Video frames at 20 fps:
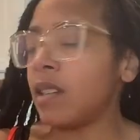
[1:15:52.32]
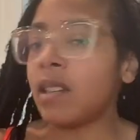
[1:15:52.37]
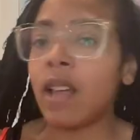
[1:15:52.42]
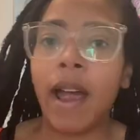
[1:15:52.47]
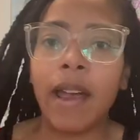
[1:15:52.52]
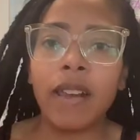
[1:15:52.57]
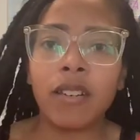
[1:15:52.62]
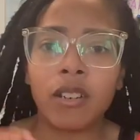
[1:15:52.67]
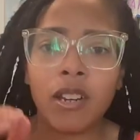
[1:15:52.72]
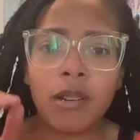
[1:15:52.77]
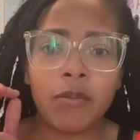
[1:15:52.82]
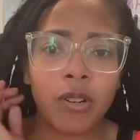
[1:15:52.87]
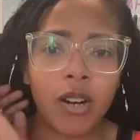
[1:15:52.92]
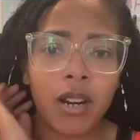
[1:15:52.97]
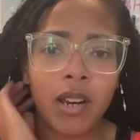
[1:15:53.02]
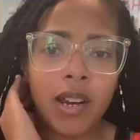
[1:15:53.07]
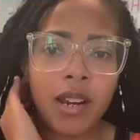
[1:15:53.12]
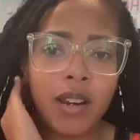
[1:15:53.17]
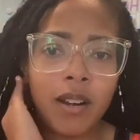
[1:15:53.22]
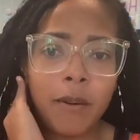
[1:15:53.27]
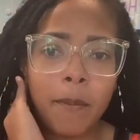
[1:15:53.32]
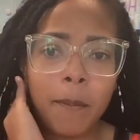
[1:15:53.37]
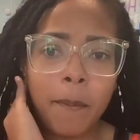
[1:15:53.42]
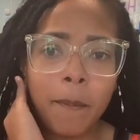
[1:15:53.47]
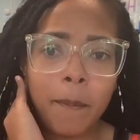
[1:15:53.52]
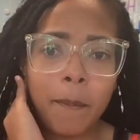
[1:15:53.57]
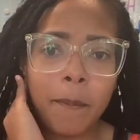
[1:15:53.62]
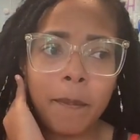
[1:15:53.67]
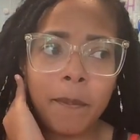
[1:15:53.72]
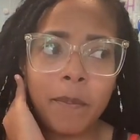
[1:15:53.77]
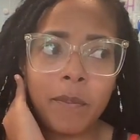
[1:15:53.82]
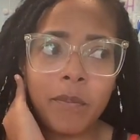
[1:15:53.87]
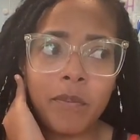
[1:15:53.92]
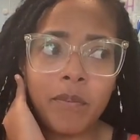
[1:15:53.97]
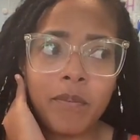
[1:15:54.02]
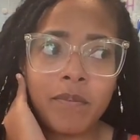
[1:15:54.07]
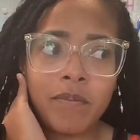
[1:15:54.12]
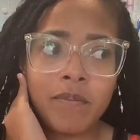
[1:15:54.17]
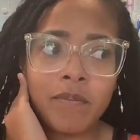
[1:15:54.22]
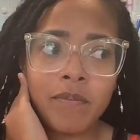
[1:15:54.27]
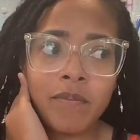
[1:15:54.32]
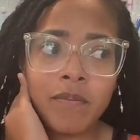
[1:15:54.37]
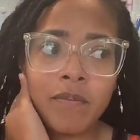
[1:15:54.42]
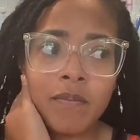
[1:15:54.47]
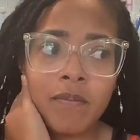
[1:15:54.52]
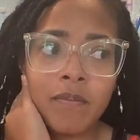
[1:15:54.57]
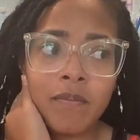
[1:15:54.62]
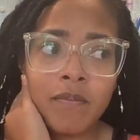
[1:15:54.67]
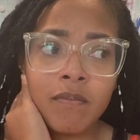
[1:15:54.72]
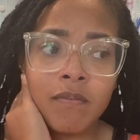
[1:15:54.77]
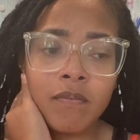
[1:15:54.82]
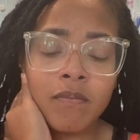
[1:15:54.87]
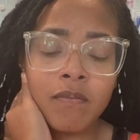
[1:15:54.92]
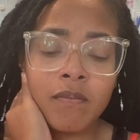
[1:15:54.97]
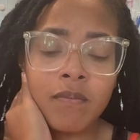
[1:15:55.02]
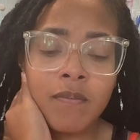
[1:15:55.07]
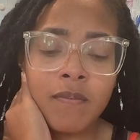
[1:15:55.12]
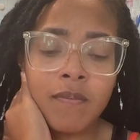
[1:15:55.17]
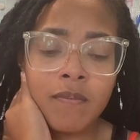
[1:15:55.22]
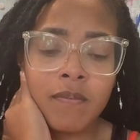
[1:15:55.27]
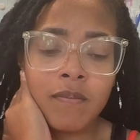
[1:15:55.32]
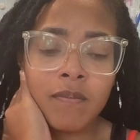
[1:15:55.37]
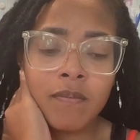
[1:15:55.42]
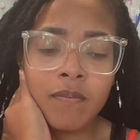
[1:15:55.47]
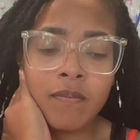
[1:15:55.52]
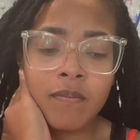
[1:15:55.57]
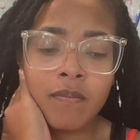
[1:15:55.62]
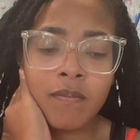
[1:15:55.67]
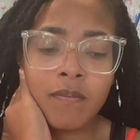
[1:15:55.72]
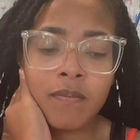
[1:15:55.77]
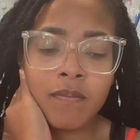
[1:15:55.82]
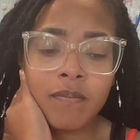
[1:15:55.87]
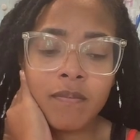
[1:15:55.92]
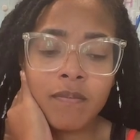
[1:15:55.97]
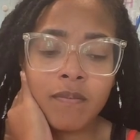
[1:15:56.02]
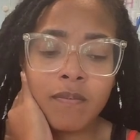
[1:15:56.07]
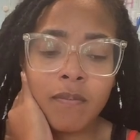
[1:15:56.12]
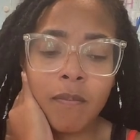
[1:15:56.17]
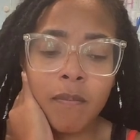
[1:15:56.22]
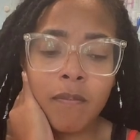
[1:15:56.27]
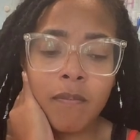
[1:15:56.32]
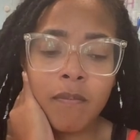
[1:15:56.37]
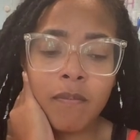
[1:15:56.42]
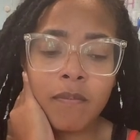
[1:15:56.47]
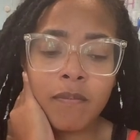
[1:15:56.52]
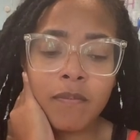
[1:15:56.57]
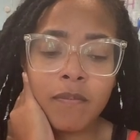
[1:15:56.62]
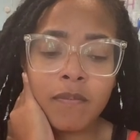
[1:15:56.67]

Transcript: Is the ice cream truck here? No. No, he did not eat it.